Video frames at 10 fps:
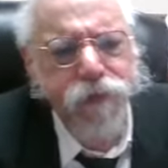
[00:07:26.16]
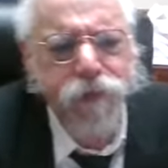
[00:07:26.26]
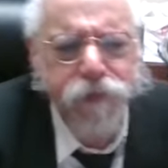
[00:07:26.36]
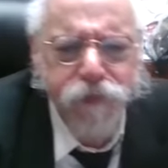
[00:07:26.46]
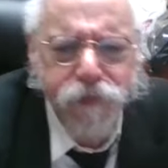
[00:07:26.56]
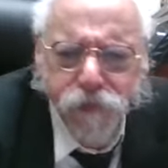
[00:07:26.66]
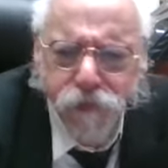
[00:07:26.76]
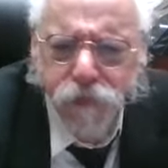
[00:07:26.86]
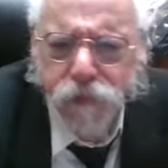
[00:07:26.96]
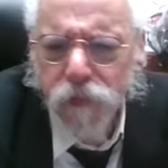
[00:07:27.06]

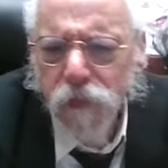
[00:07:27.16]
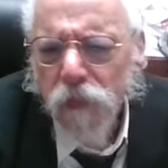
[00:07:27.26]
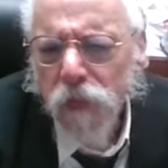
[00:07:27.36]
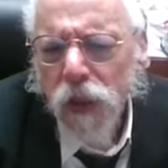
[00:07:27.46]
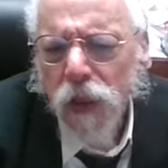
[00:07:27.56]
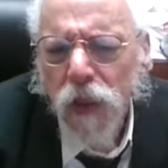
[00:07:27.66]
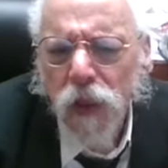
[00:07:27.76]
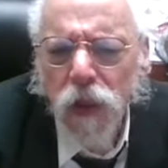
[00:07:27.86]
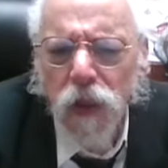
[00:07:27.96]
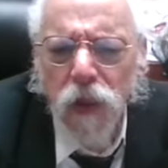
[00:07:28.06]

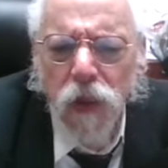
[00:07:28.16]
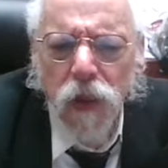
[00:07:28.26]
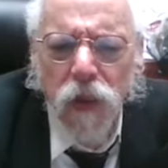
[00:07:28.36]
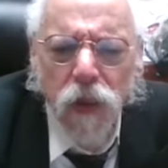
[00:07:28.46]
(silence)